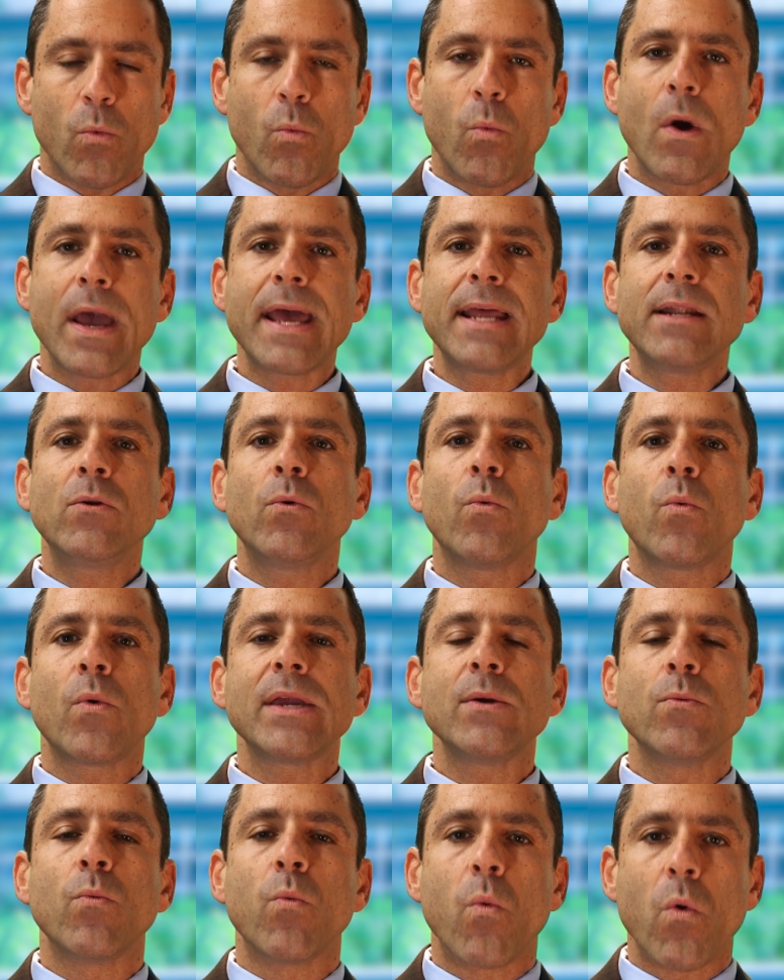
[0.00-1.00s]
When
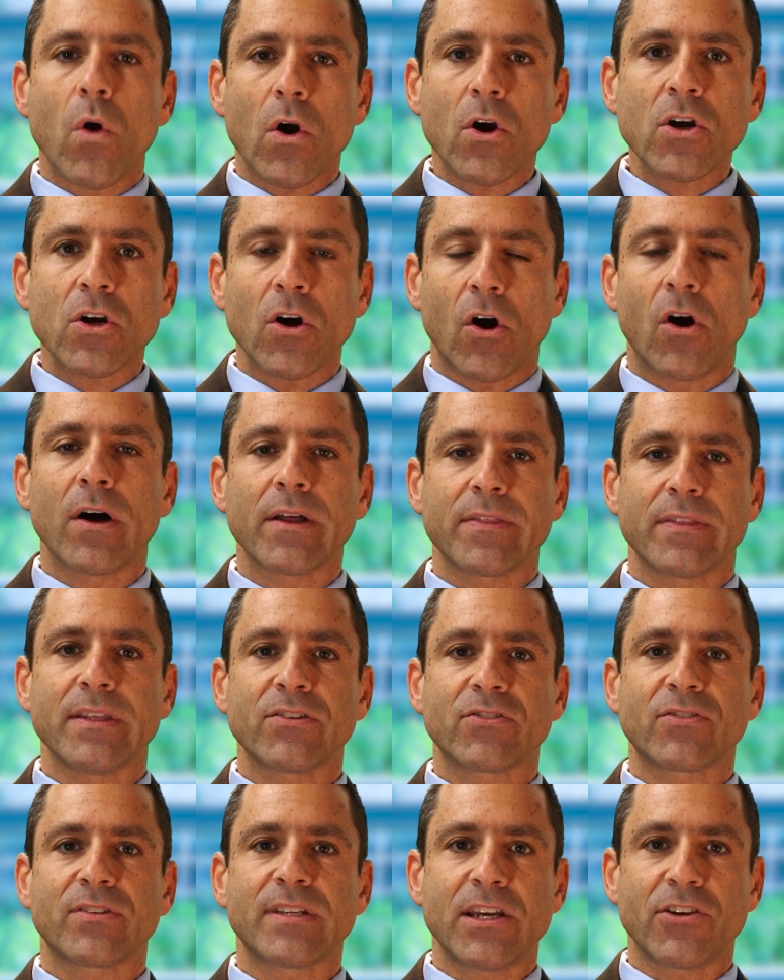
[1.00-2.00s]
we work on
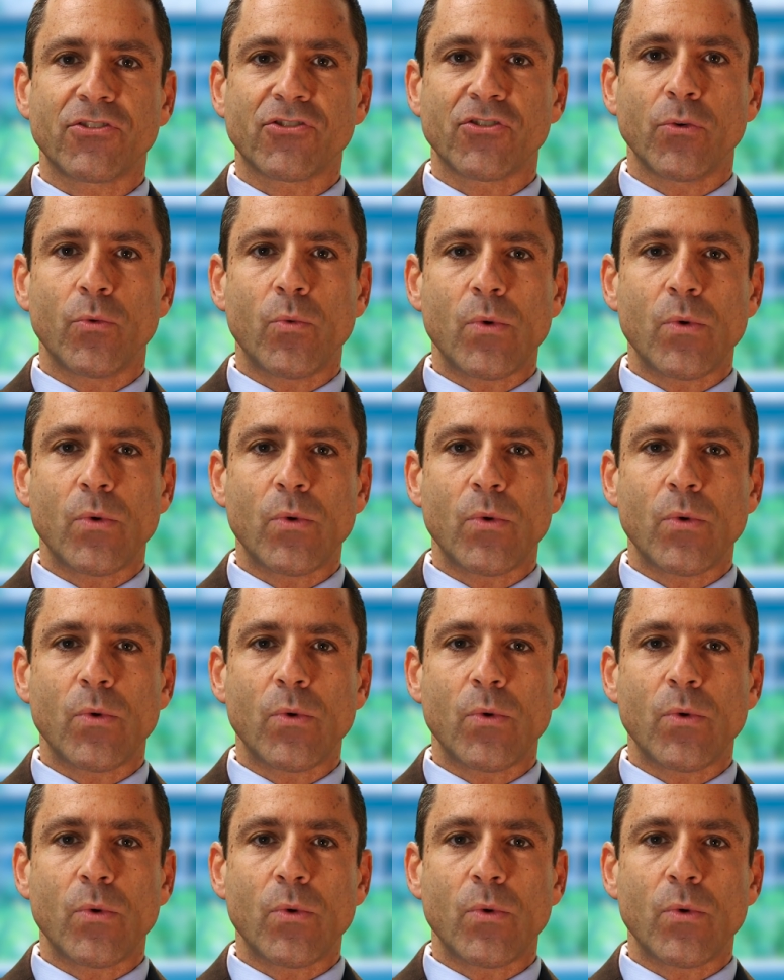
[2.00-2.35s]
this tissue,